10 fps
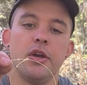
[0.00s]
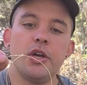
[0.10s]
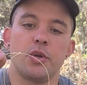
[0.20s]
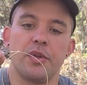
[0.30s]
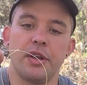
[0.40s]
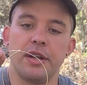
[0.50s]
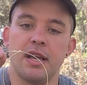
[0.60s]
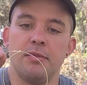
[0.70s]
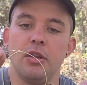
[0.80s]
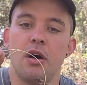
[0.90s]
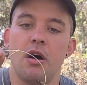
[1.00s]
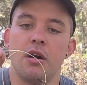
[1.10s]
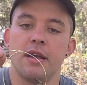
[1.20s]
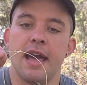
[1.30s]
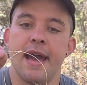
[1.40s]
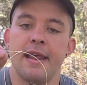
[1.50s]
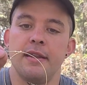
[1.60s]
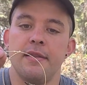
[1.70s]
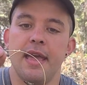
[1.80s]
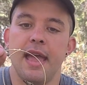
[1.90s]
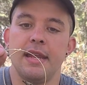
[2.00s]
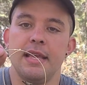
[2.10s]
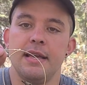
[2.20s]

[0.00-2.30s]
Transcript: to where they're going to come along, and any